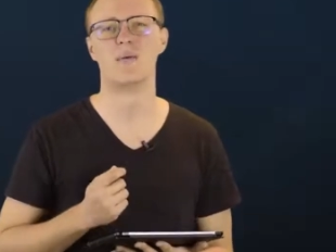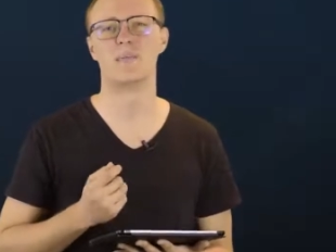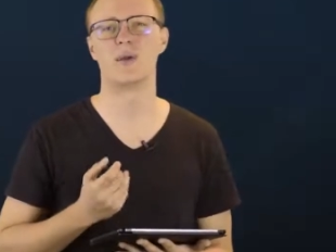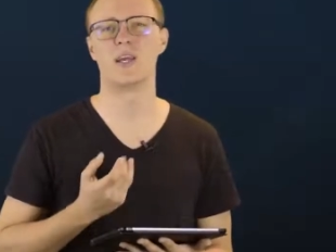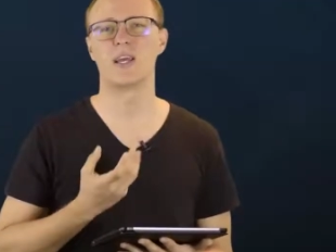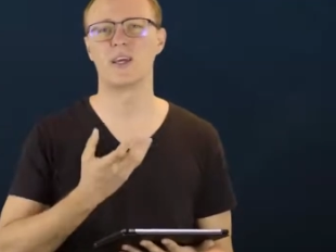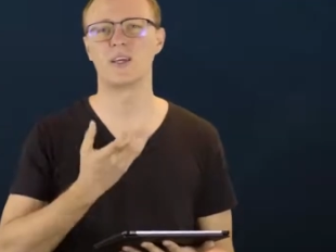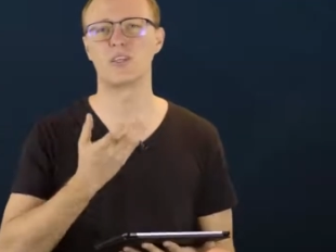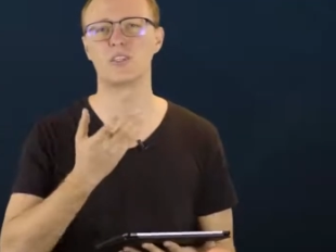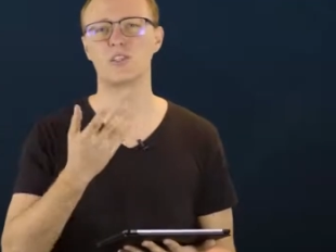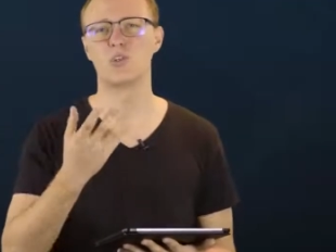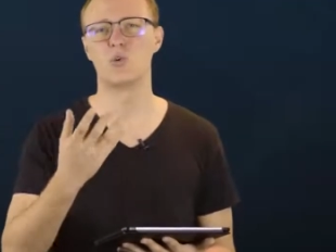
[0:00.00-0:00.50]

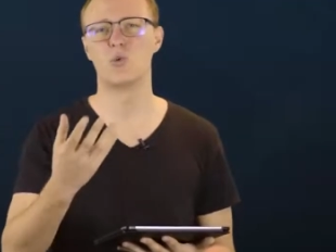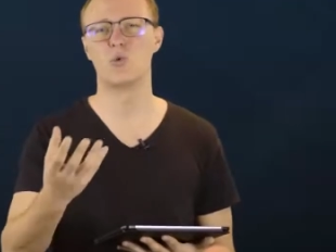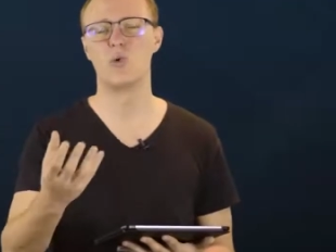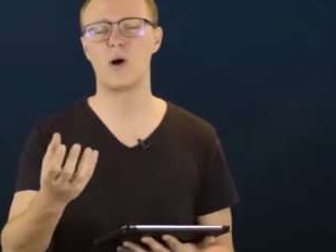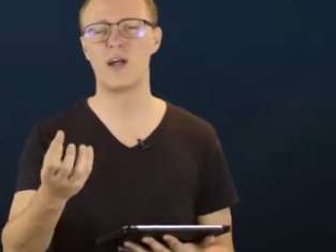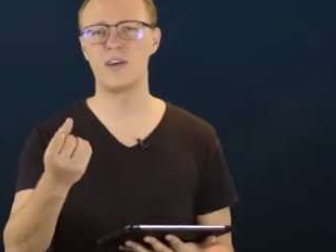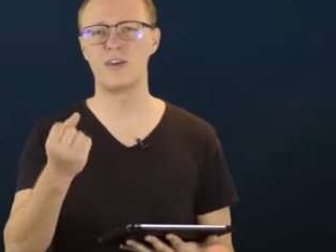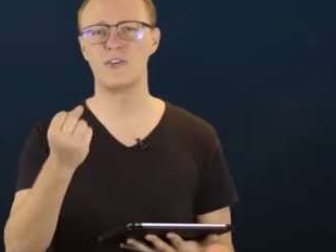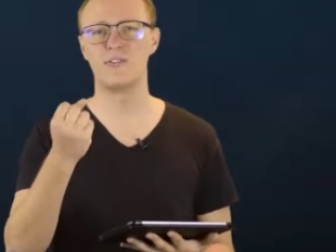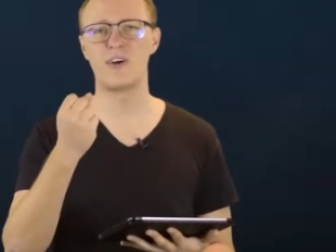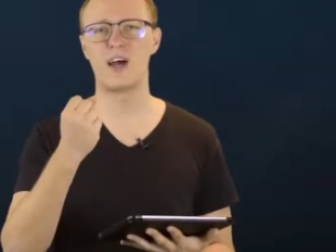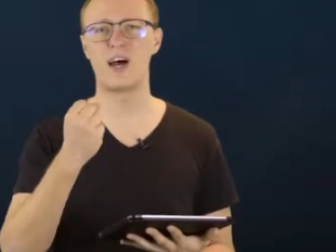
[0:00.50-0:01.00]
because
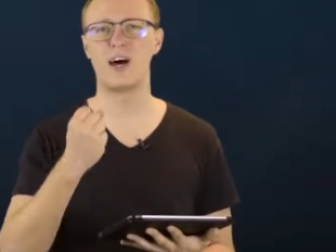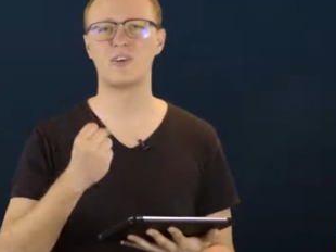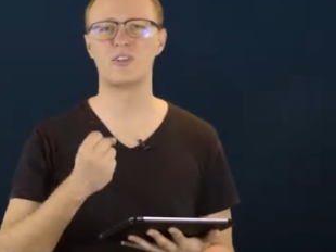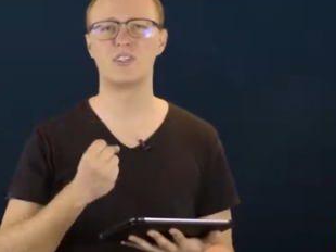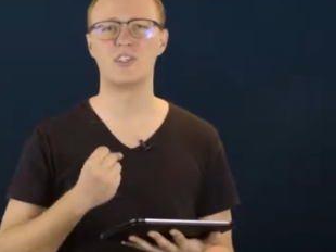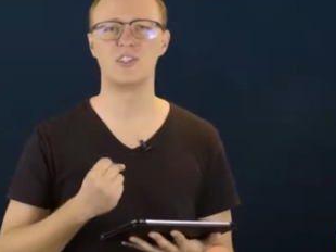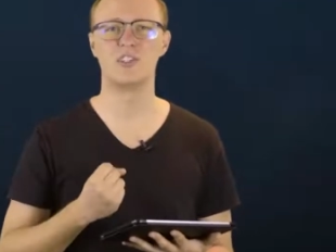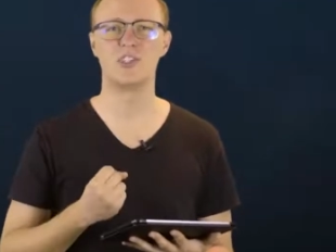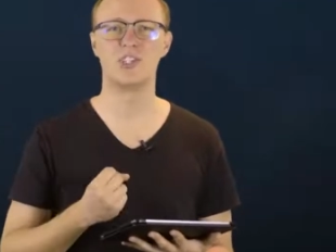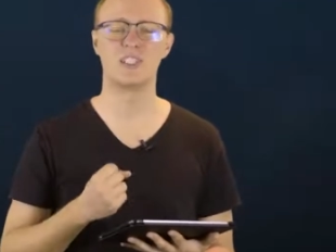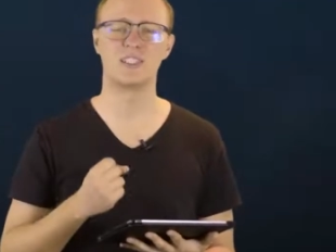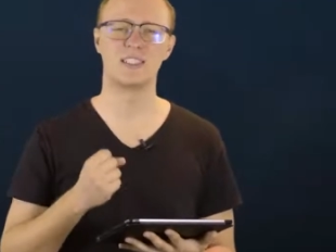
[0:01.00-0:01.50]
one of our
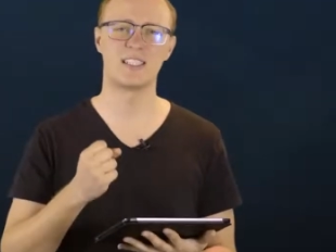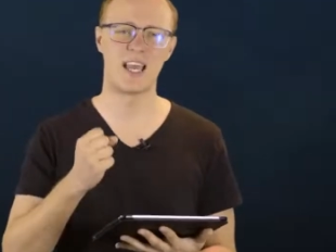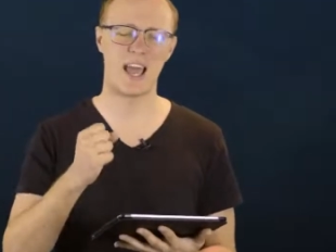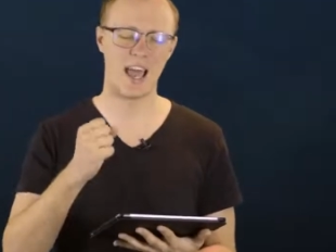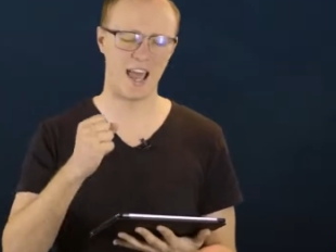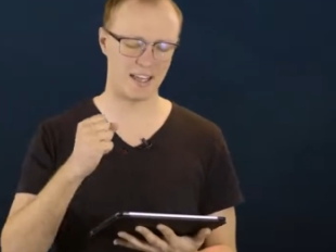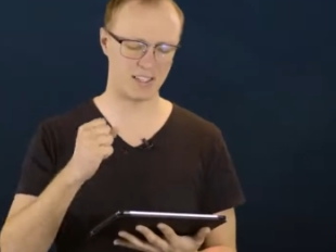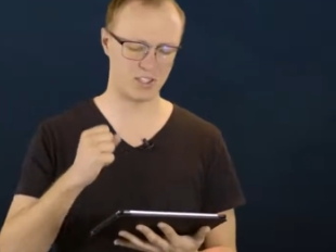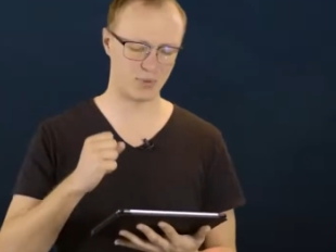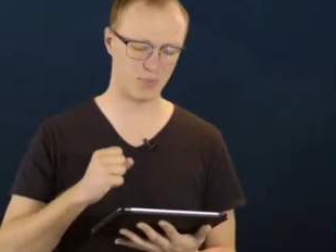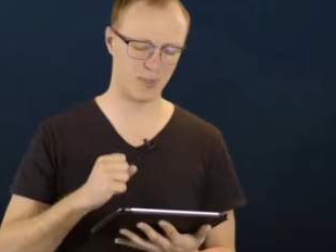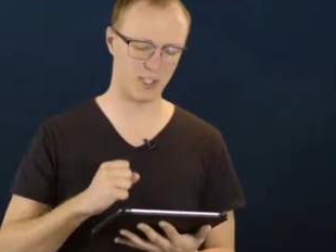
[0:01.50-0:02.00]
digits
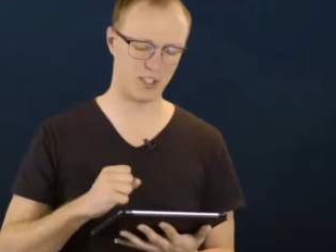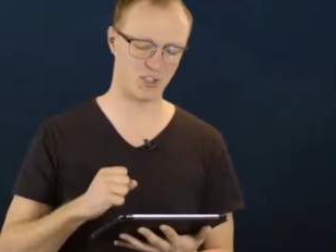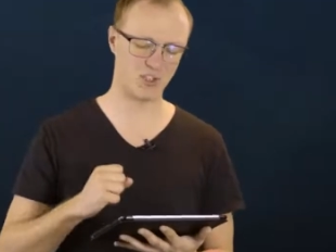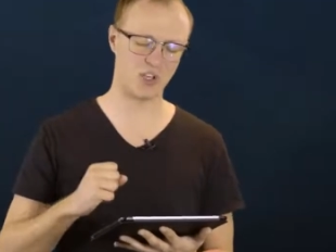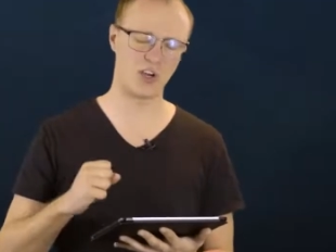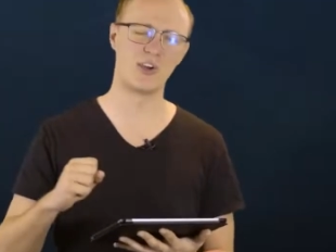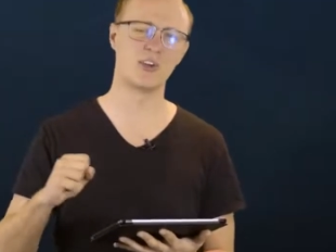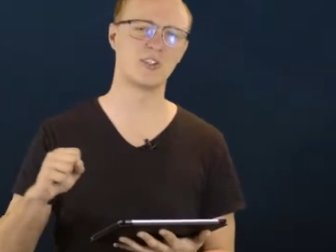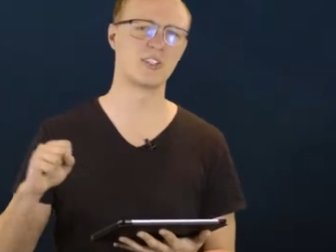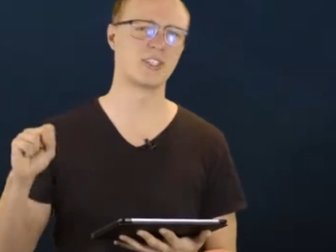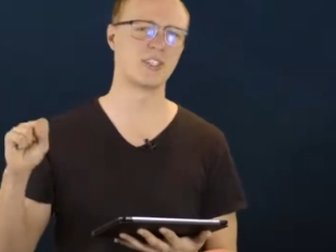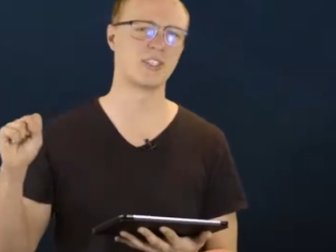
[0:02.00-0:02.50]
has been
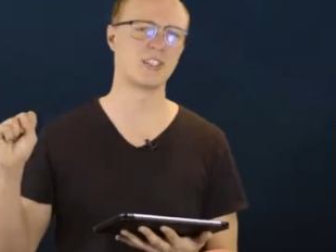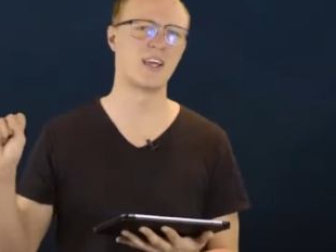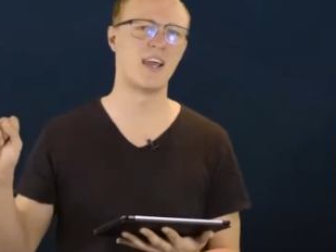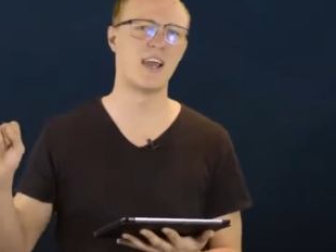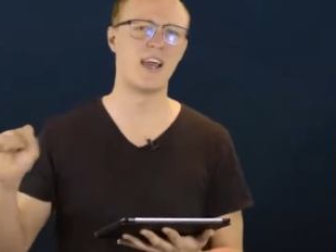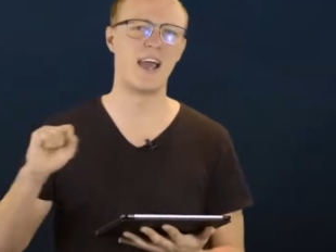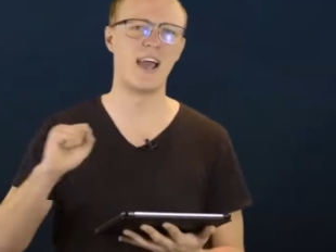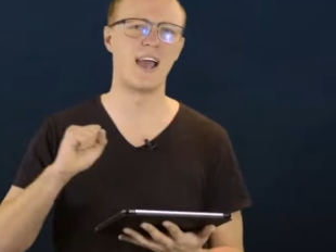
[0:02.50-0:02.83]
chosen